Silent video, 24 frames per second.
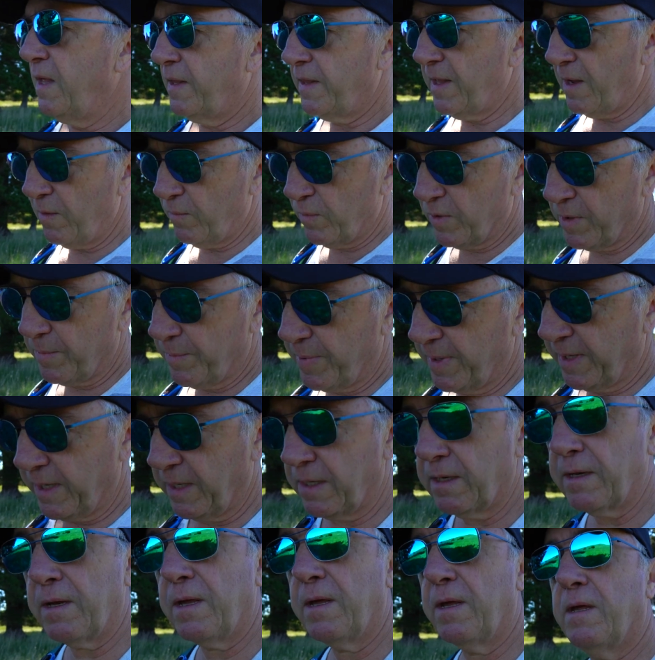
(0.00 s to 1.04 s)
That would have
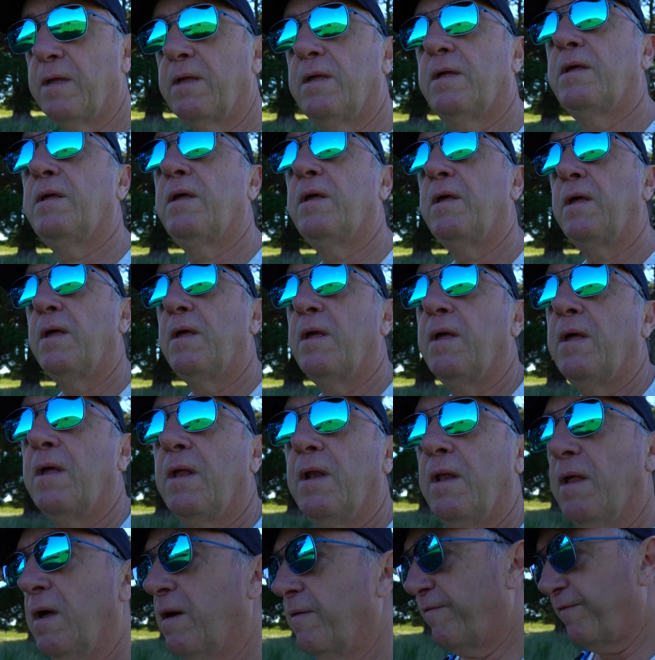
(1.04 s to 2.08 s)
been
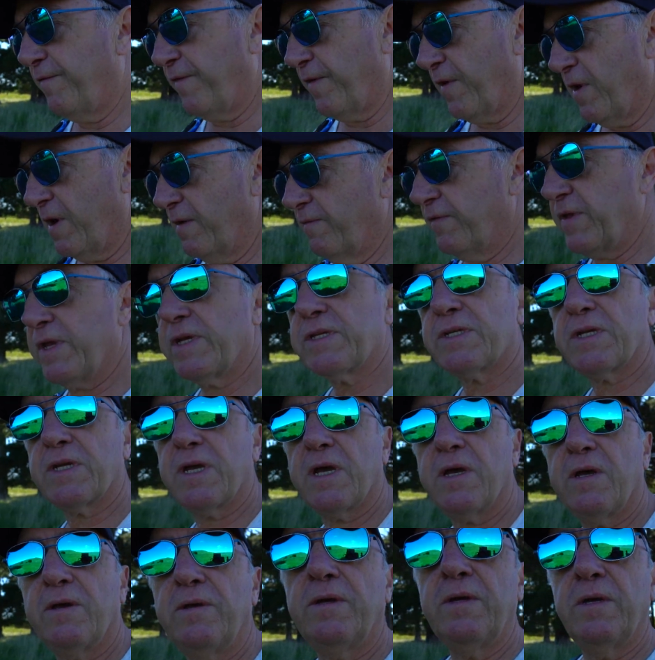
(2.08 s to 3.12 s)
like 5 years
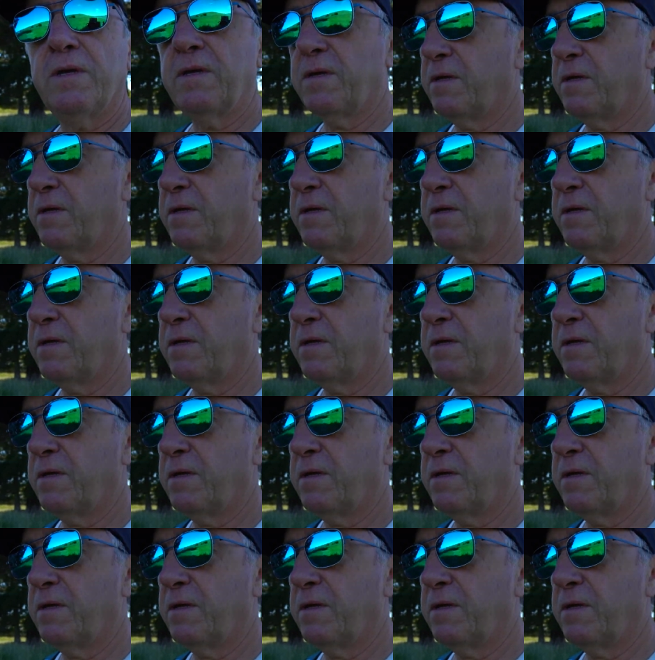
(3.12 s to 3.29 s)
ago.